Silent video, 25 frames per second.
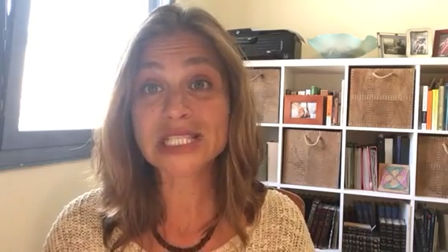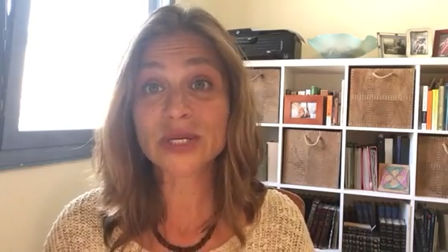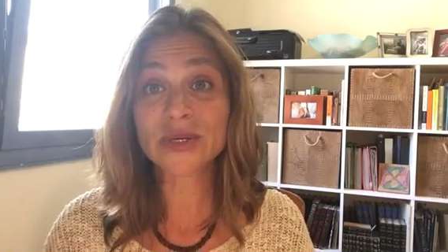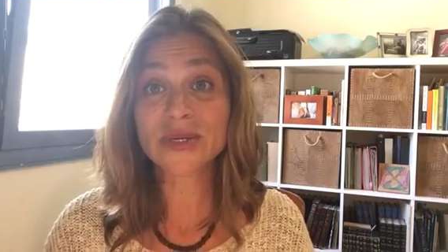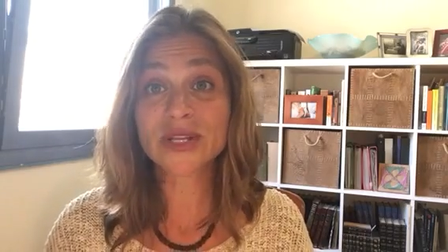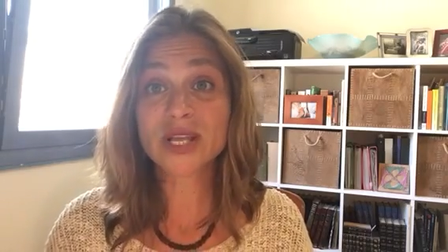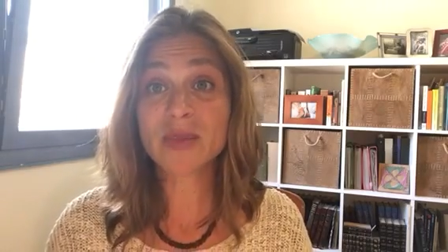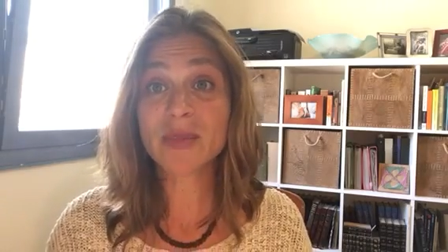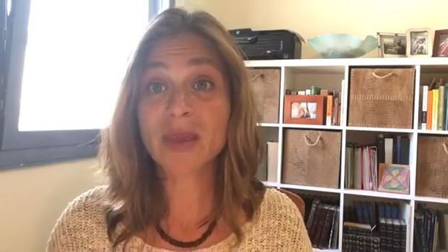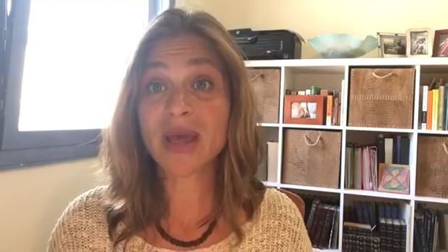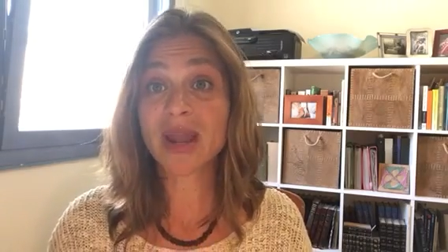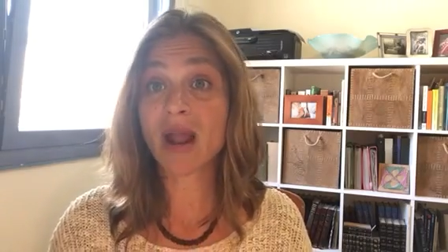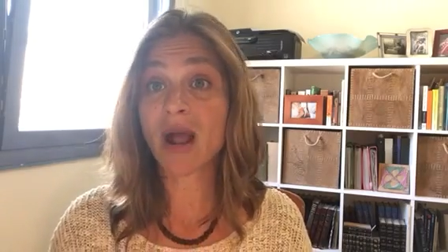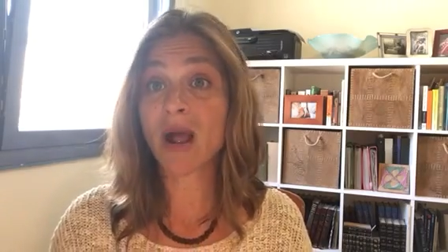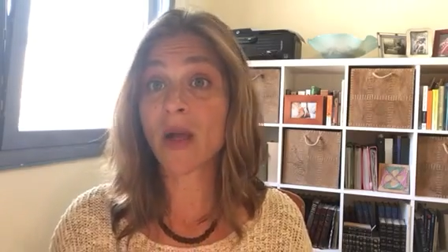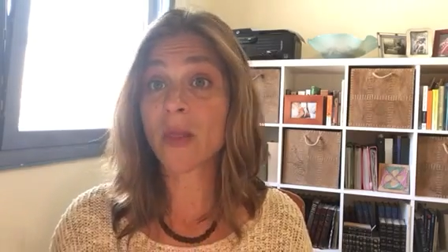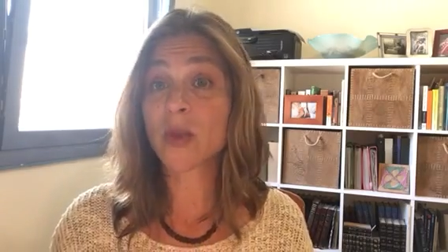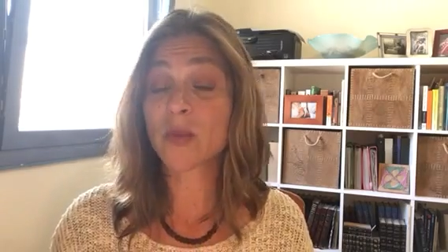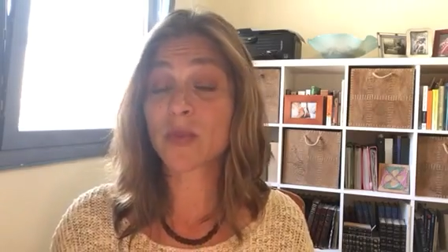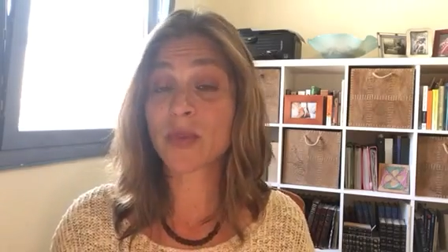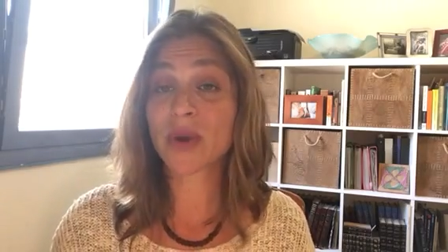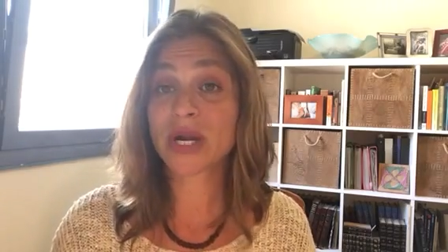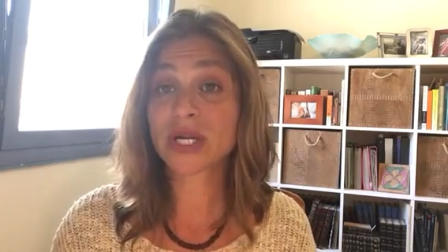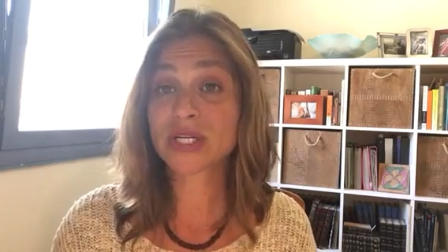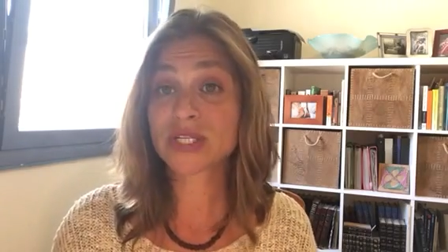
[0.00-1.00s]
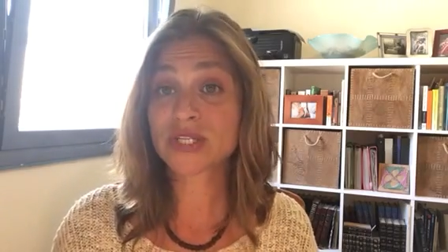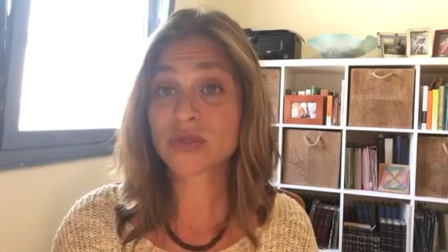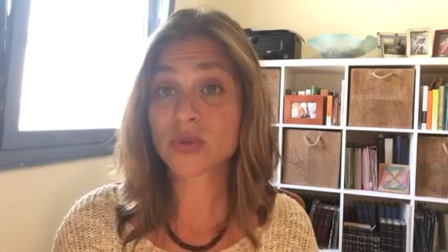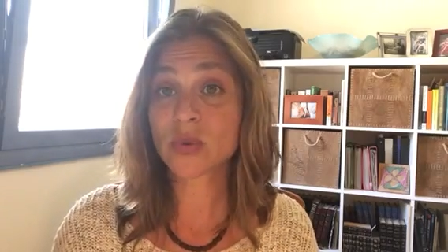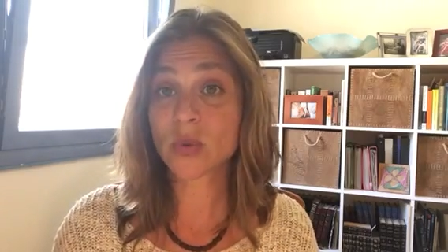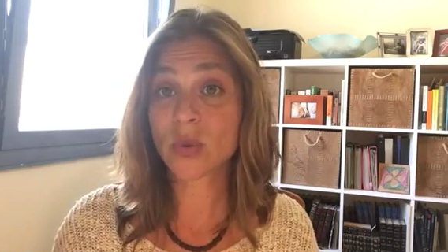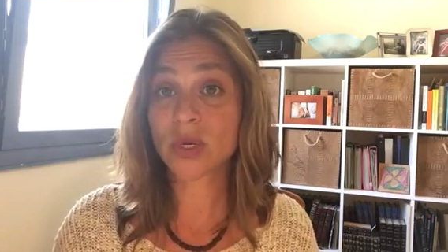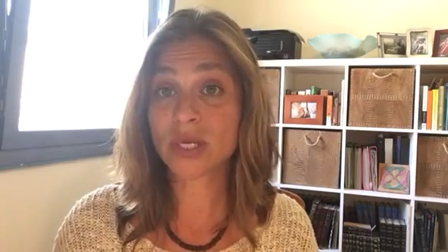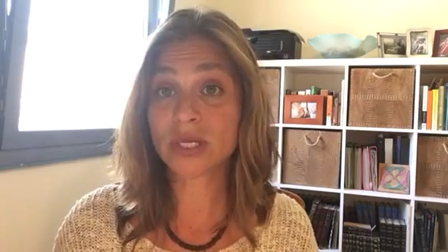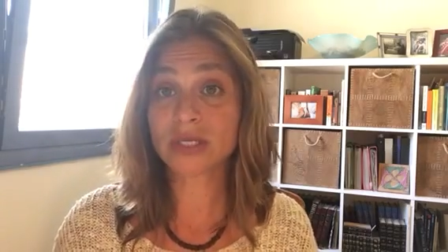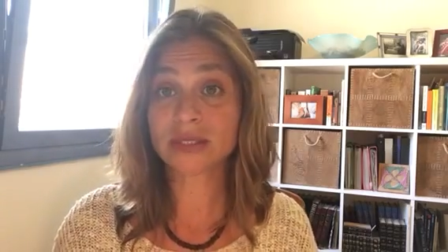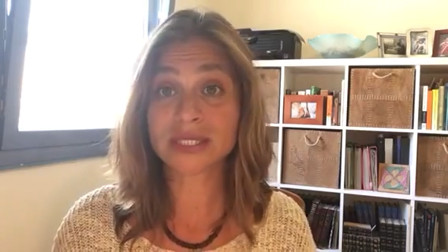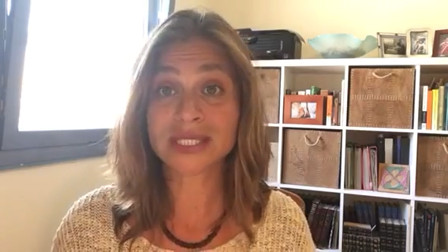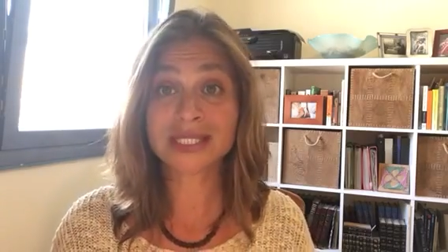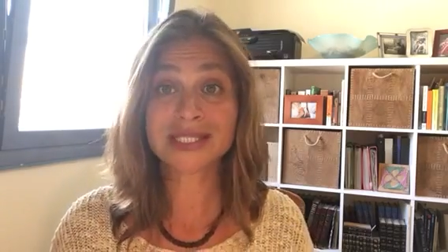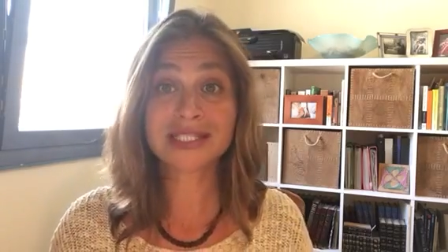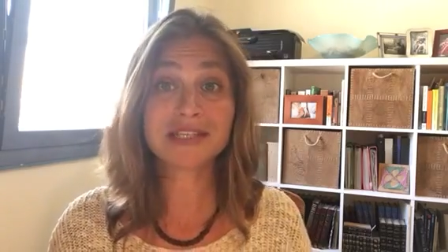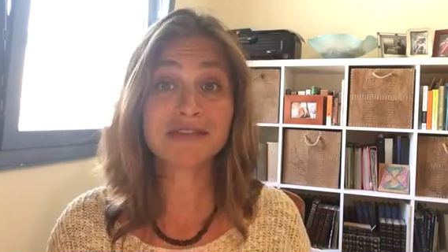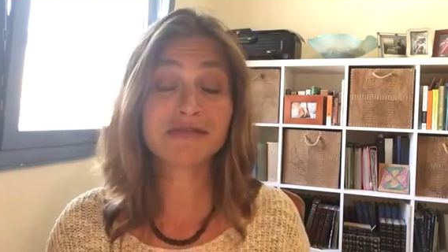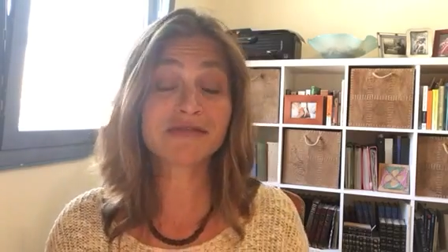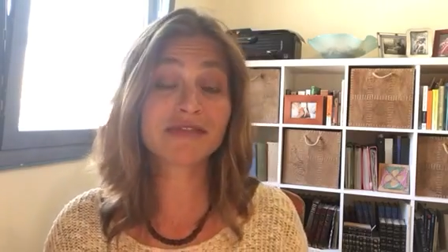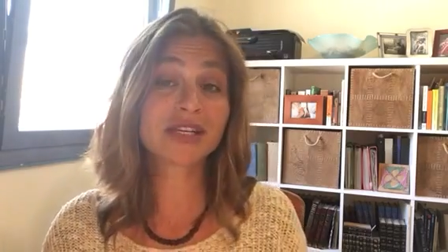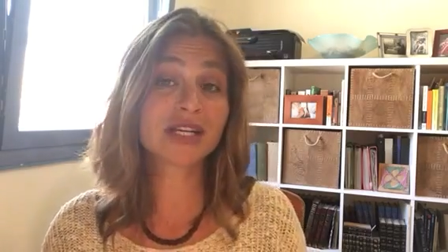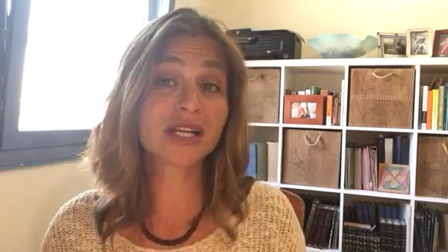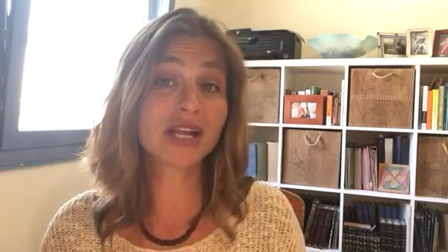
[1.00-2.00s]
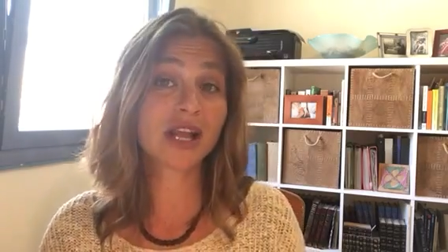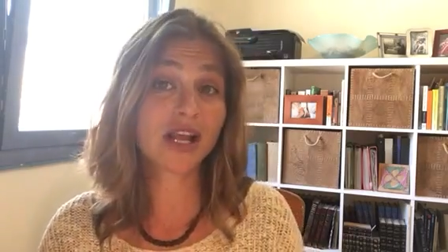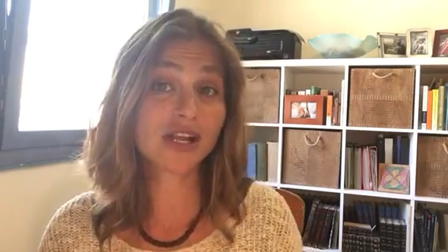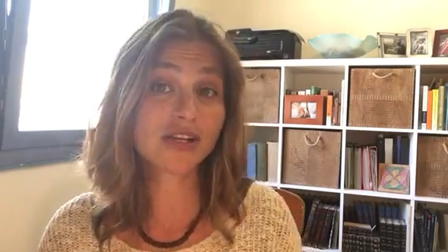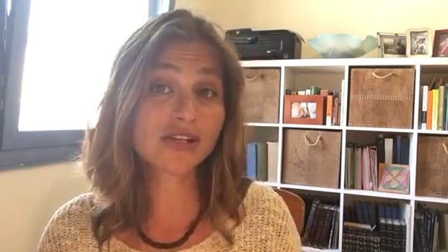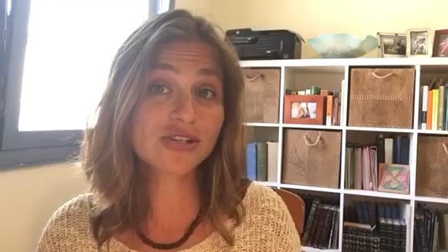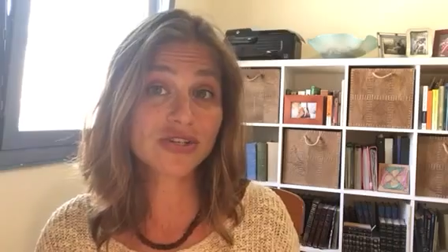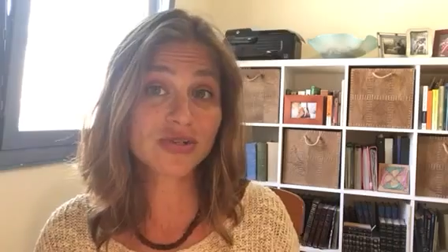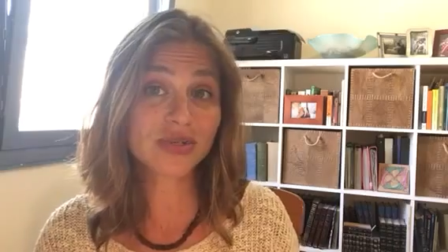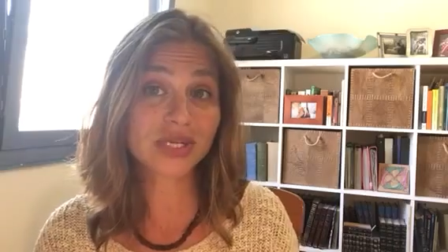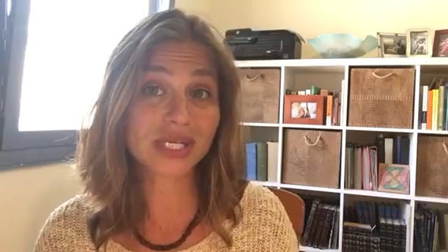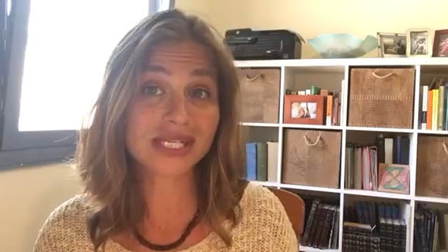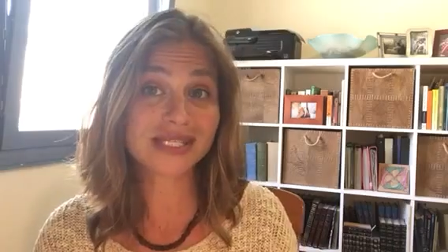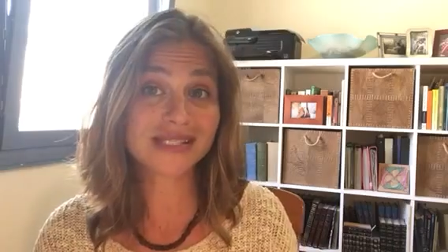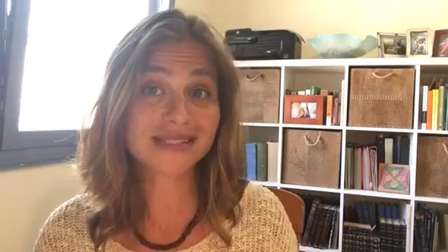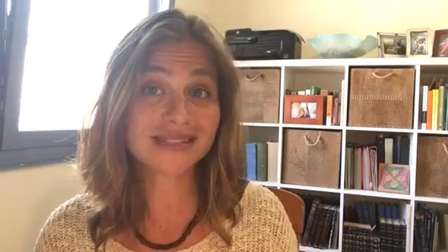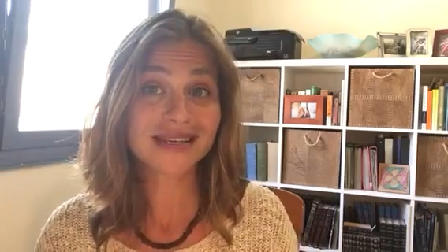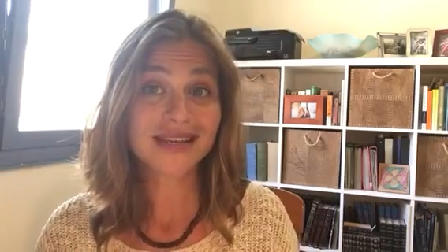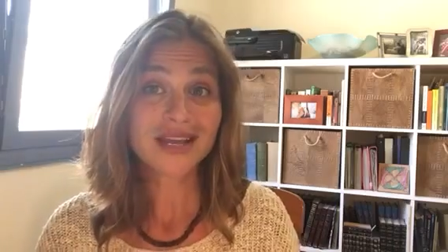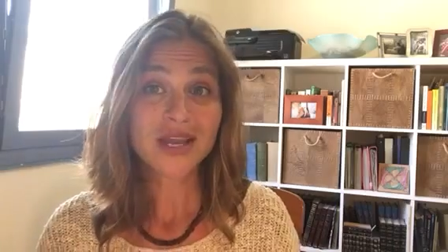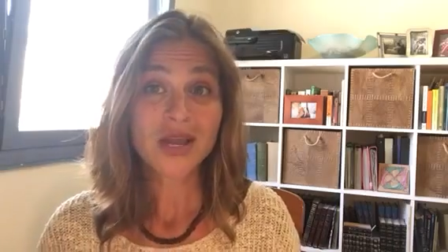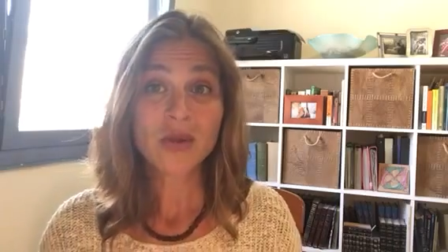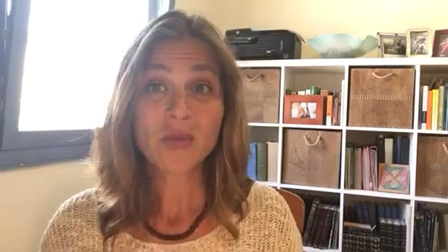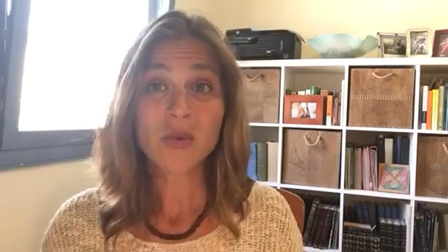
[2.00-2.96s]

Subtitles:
learning about other parts of the world, different countries,